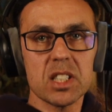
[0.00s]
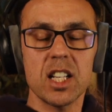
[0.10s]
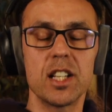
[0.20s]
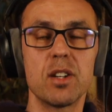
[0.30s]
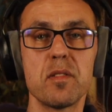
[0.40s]

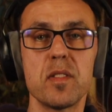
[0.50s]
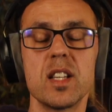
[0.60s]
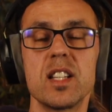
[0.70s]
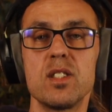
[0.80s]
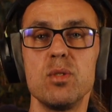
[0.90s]
I don't
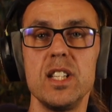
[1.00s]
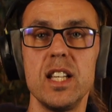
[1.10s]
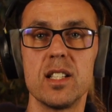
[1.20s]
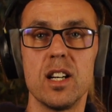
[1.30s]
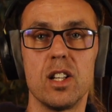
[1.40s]
think that you
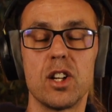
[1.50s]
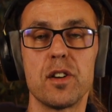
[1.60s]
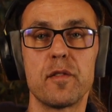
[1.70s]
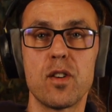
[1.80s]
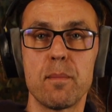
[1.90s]
need a lot
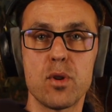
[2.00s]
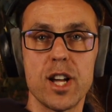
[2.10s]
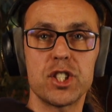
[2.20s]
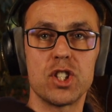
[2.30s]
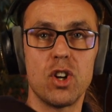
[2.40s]
of
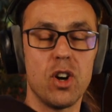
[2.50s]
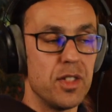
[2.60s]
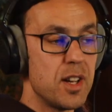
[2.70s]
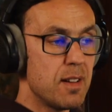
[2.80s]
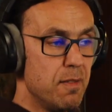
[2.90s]
compression
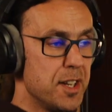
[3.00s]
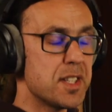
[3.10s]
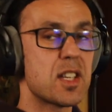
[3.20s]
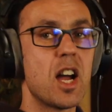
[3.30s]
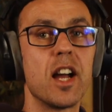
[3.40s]
on
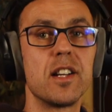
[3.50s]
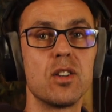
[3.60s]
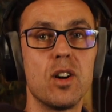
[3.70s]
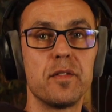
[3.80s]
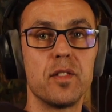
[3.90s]
this kind
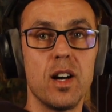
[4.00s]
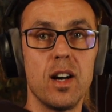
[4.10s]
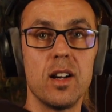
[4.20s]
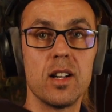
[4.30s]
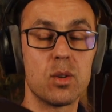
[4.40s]
of
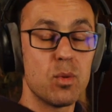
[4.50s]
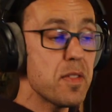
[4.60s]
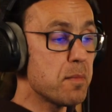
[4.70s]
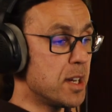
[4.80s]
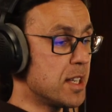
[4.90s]

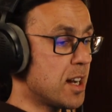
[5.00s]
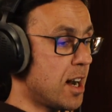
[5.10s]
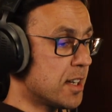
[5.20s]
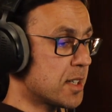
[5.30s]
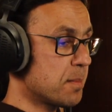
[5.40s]
rhythm
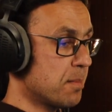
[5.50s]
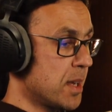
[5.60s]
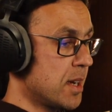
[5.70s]
guitars.